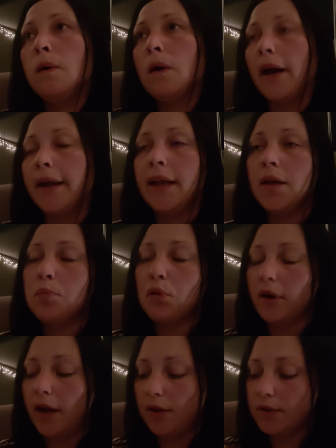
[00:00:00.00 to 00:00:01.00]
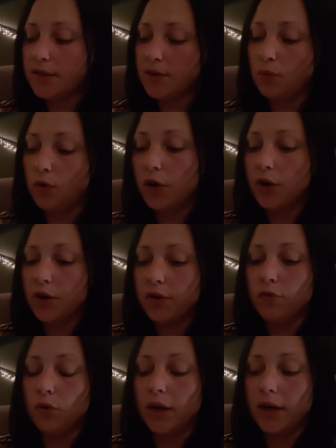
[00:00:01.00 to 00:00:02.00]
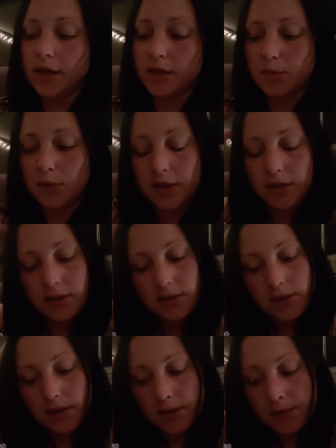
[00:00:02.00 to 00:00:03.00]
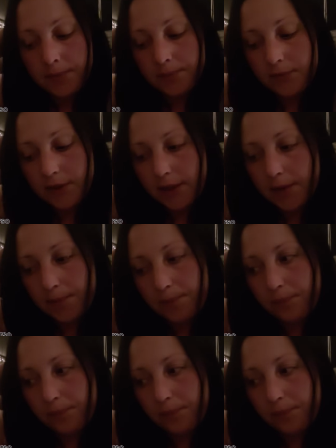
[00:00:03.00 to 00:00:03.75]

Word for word: I can't pronounce the word of what it is, but it's it's like